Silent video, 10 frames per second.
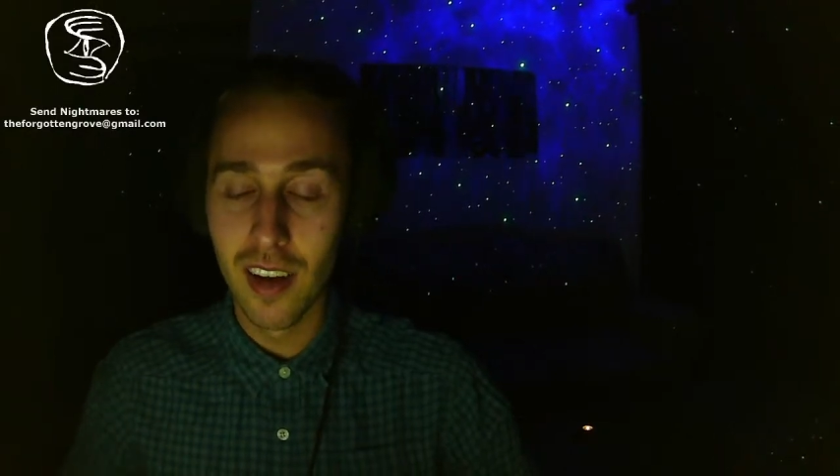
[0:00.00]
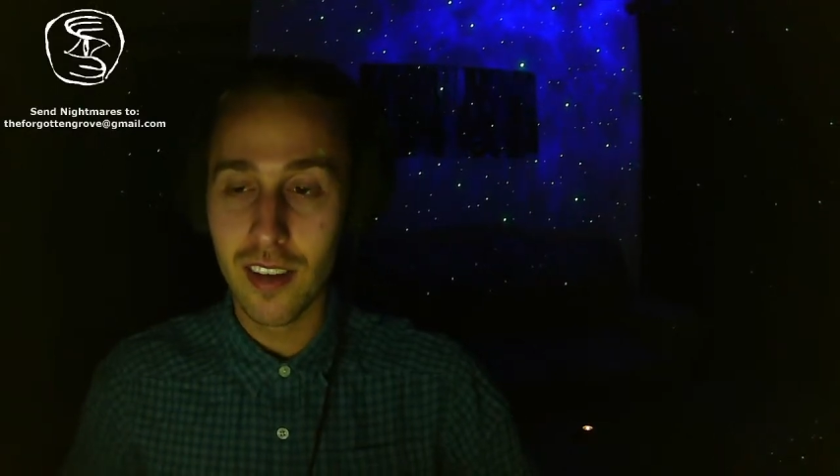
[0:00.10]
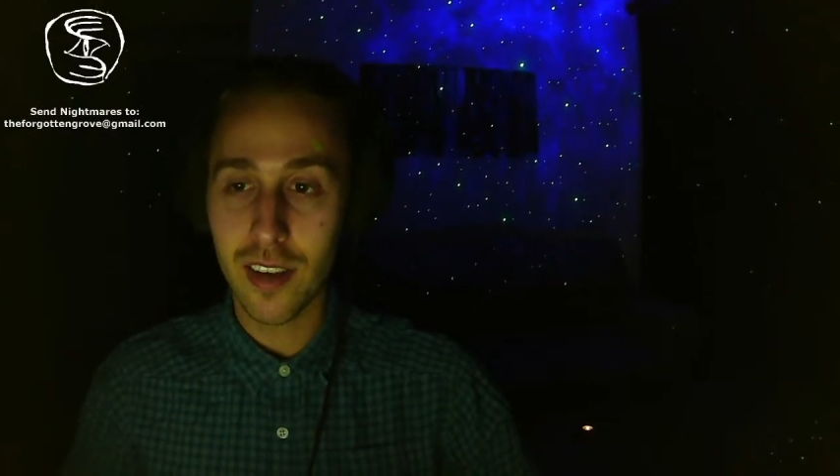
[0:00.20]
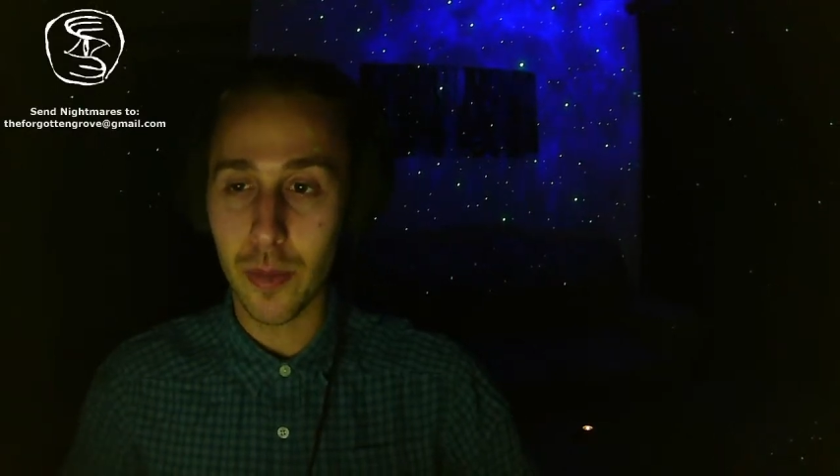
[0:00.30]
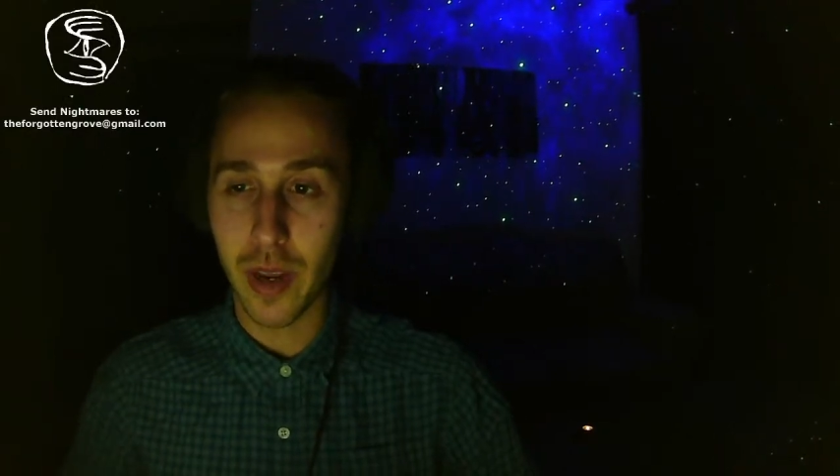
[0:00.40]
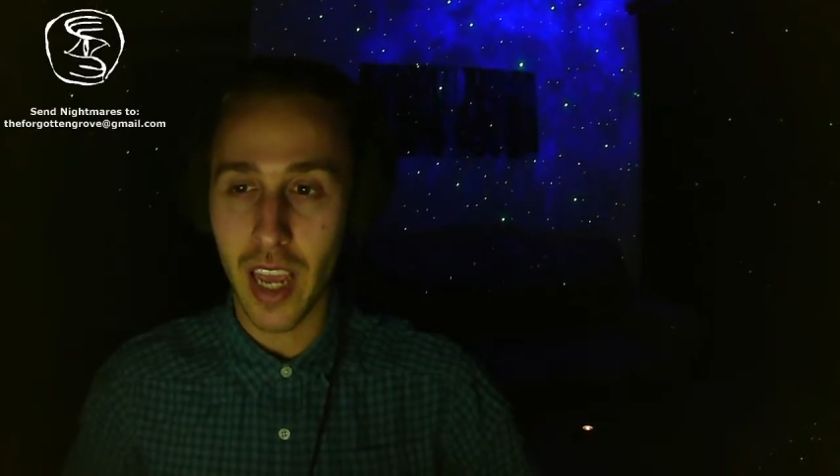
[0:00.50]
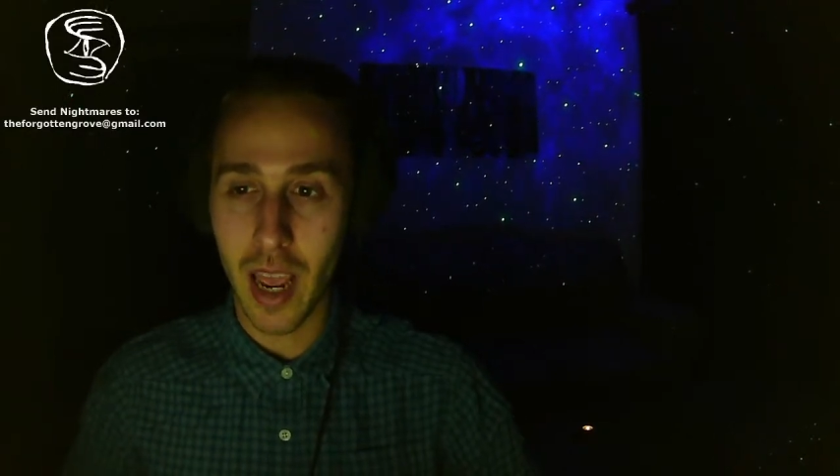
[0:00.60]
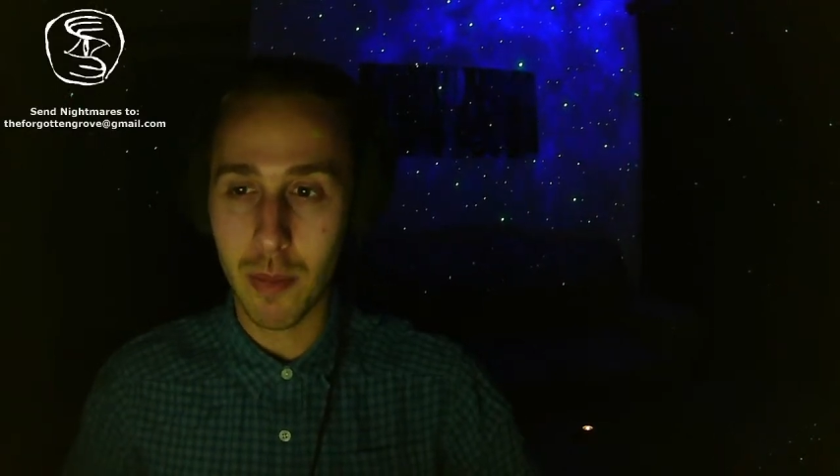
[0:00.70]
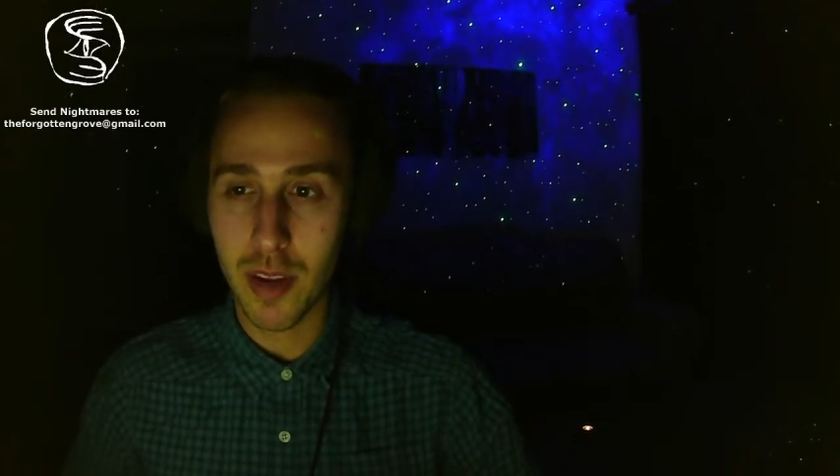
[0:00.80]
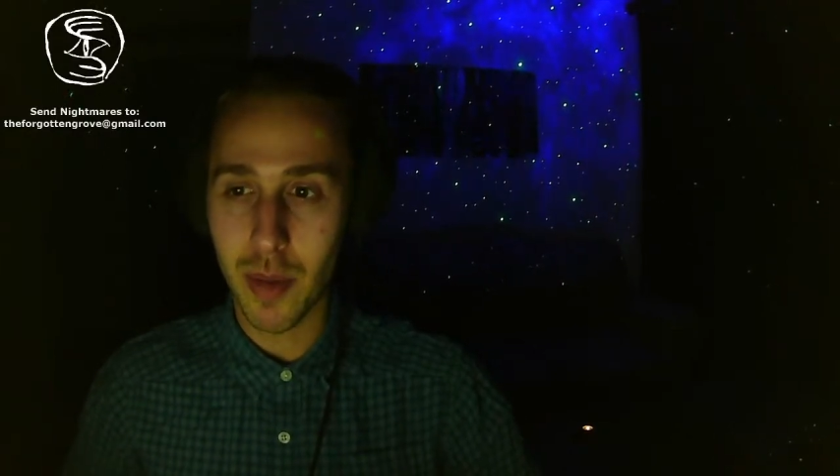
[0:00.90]
"So we
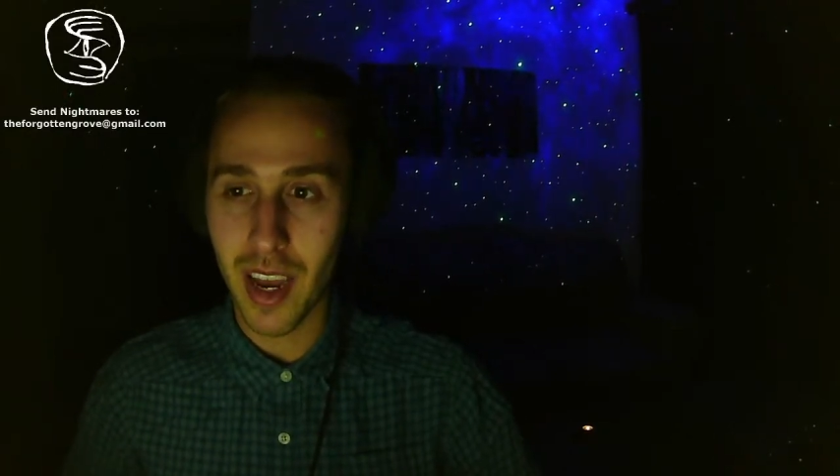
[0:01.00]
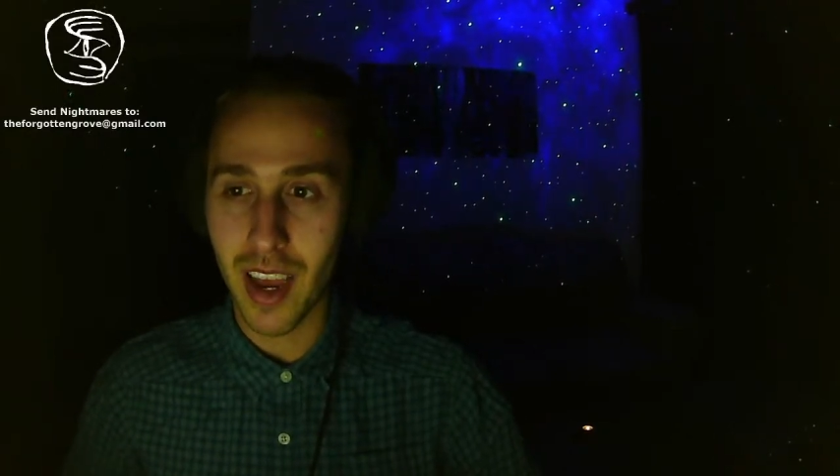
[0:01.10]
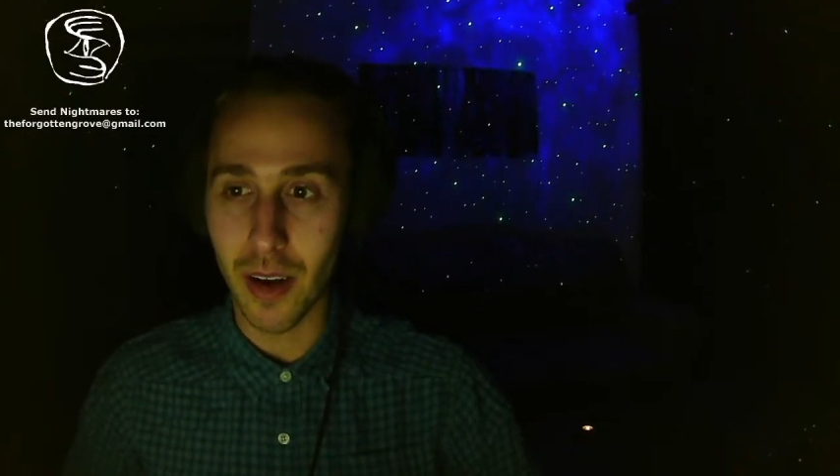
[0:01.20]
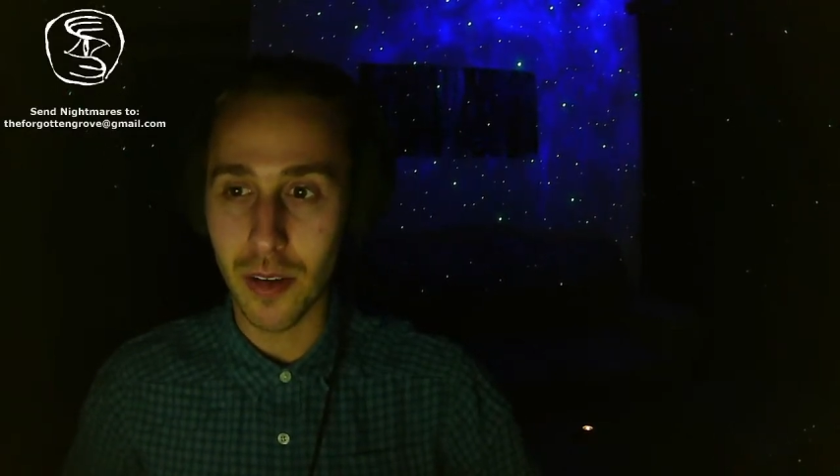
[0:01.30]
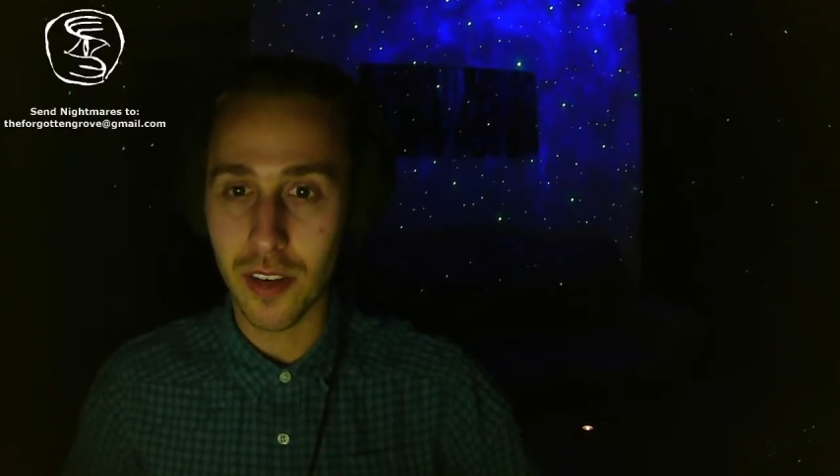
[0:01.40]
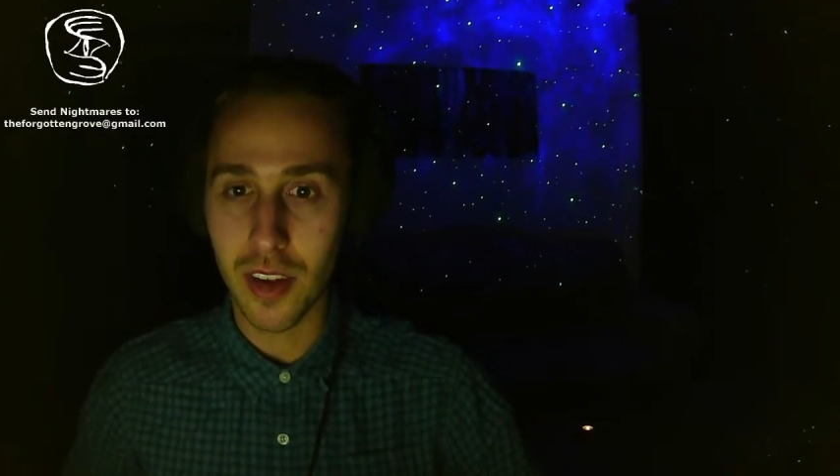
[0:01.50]
came to my house